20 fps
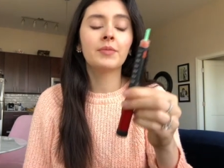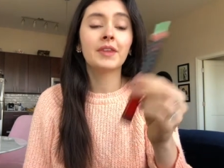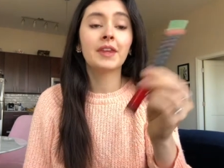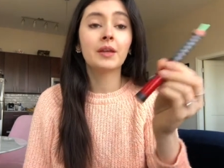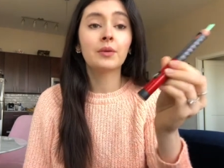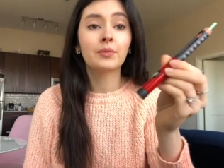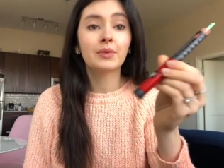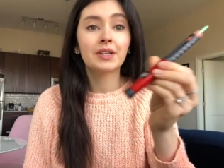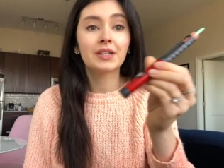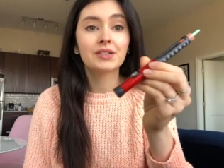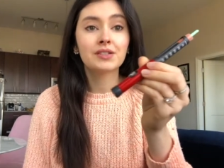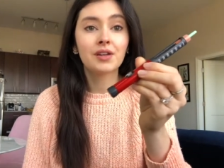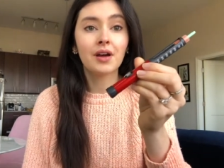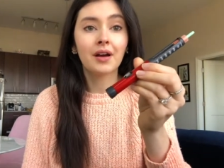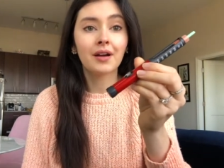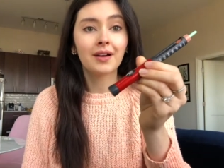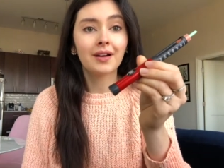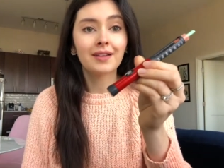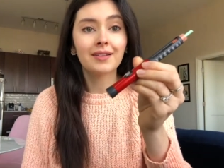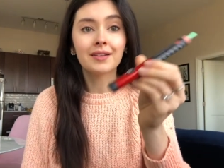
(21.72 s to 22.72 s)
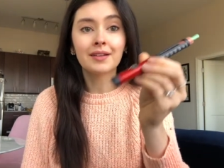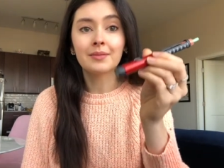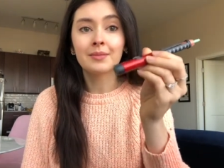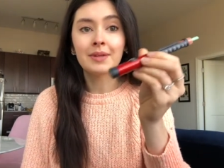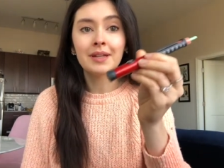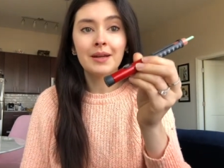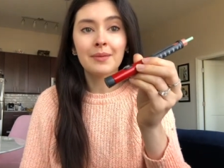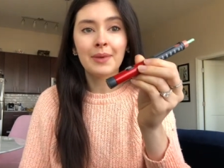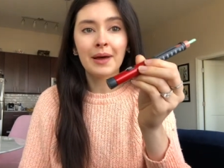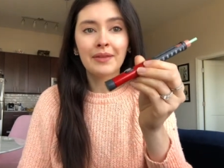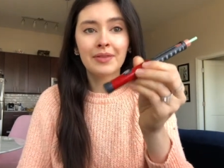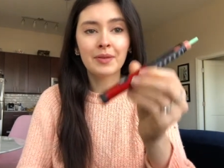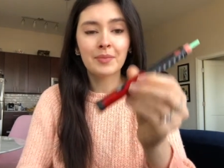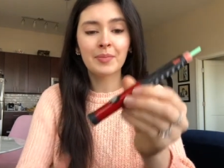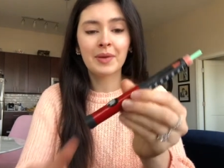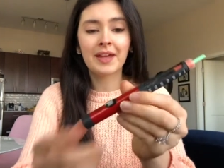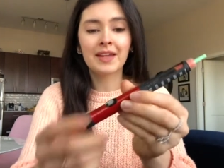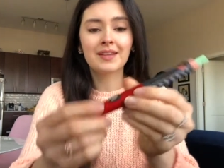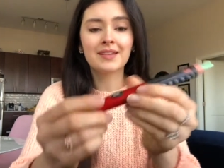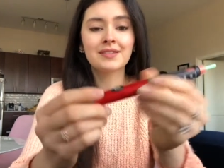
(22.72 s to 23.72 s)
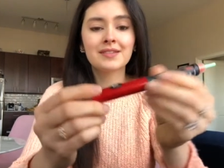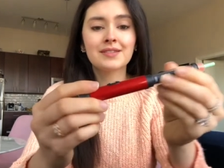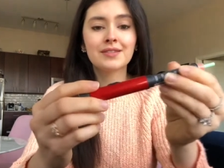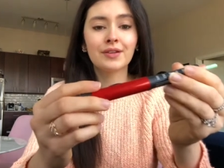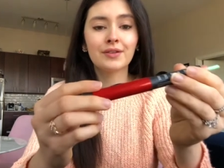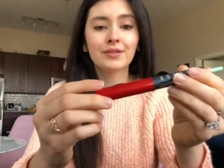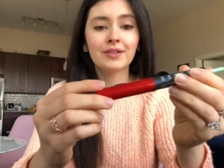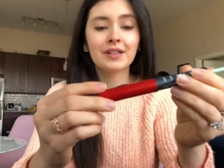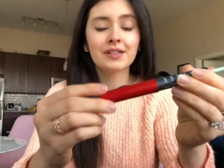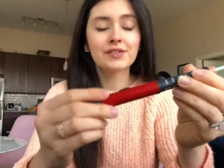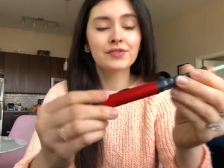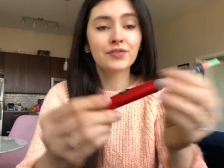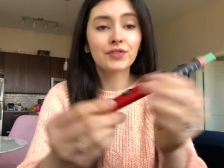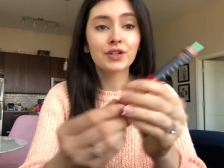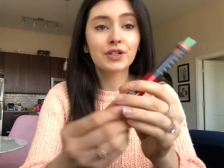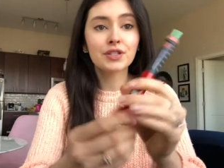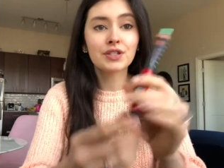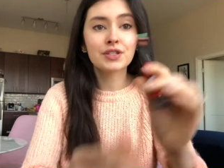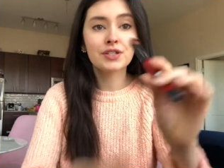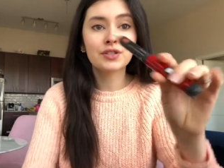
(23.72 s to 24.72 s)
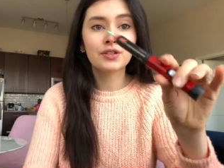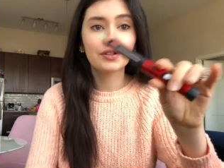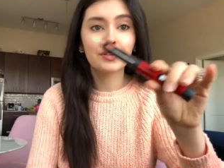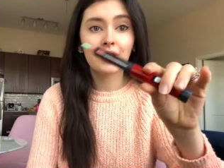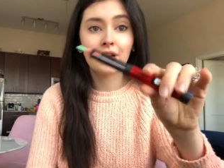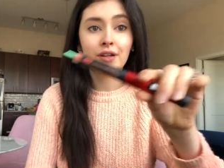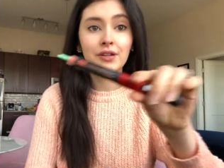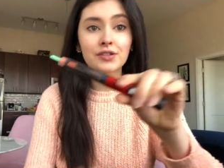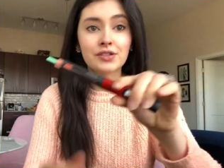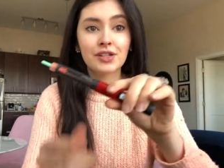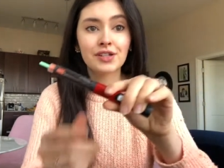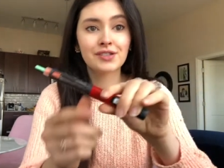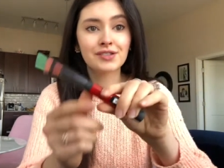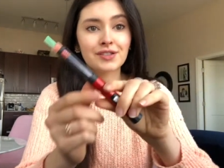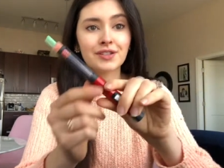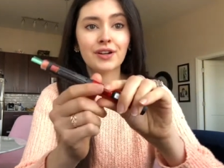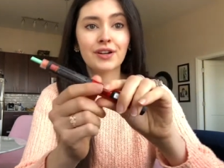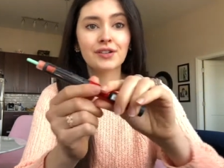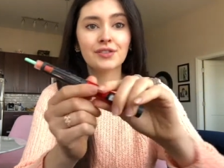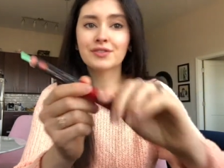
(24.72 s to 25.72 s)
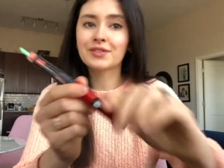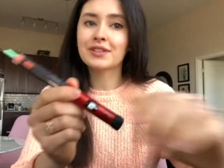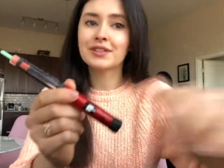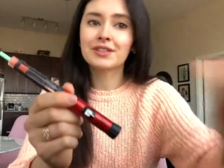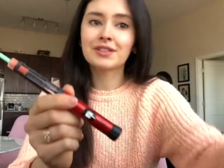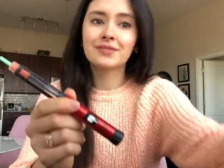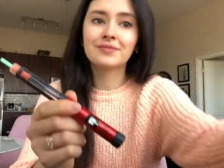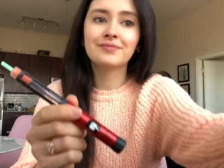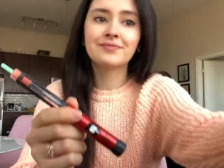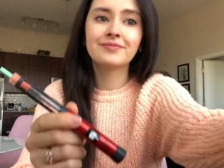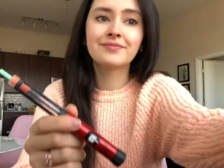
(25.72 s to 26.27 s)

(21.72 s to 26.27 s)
Then we can talk a little bit about the pen. So let's first show you how to change the cartridge.